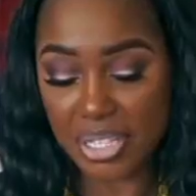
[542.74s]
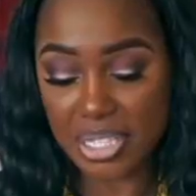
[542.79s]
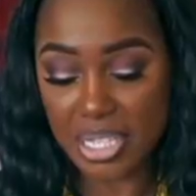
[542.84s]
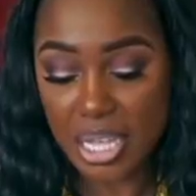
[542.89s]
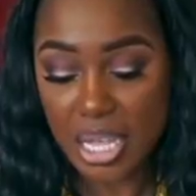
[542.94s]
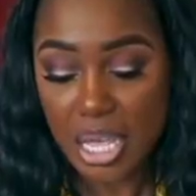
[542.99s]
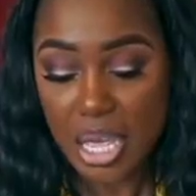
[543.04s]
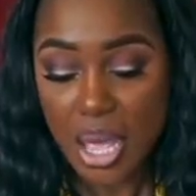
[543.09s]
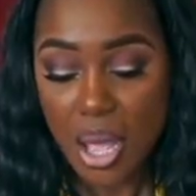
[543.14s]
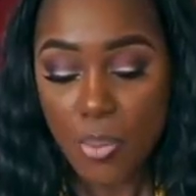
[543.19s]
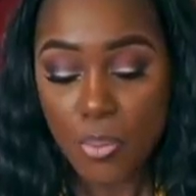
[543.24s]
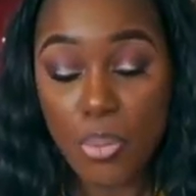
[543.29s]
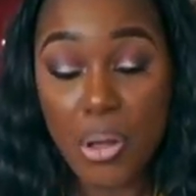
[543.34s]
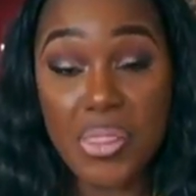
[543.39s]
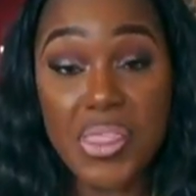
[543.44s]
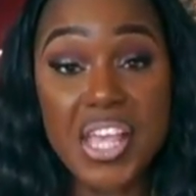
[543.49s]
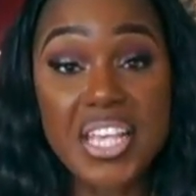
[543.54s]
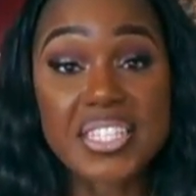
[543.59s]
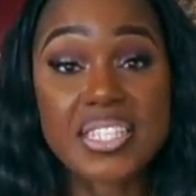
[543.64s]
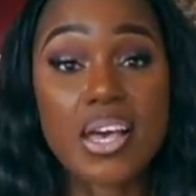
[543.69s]
it.
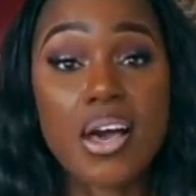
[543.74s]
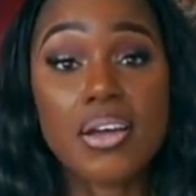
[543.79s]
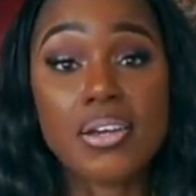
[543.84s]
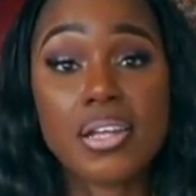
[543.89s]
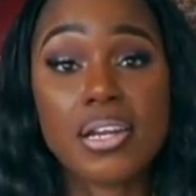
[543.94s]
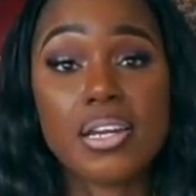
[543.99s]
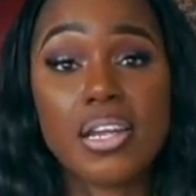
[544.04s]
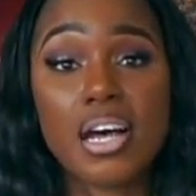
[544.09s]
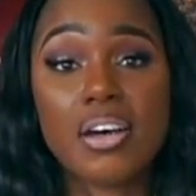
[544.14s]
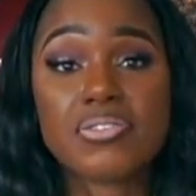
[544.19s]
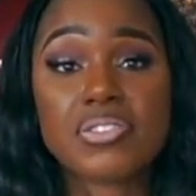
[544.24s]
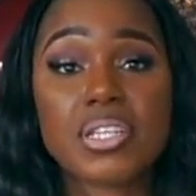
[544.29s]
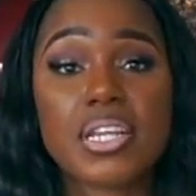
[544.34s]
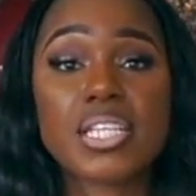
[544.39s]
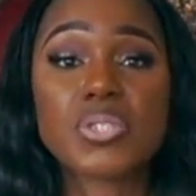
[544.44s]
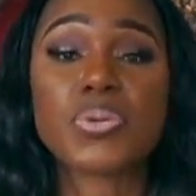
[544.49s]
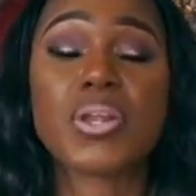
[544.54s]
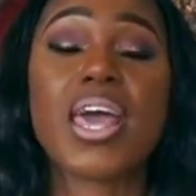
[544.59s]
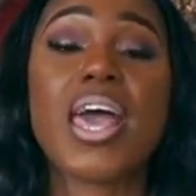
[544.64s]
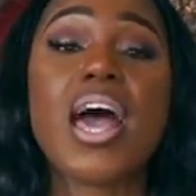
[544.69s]
But this Honey Love, so
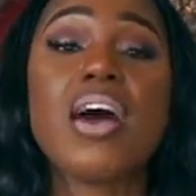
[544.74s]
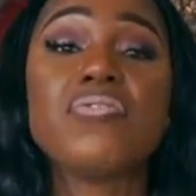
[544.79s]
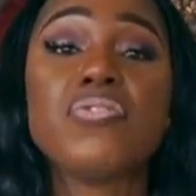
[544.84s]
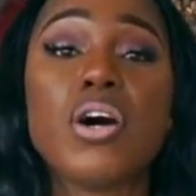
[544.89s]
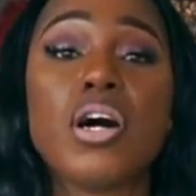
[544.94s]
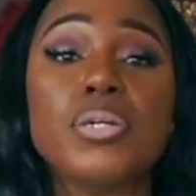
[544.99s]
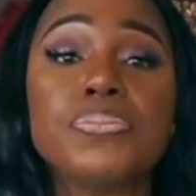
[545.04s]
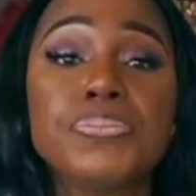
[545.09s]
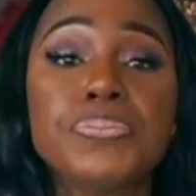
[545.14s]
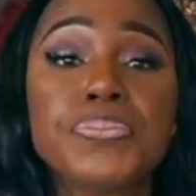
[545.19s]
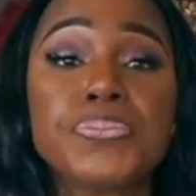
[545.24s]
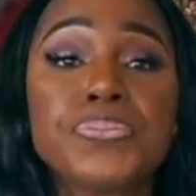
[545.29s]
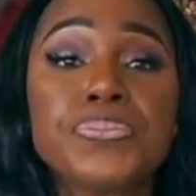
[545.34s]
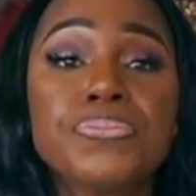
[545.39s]
that's what I have on.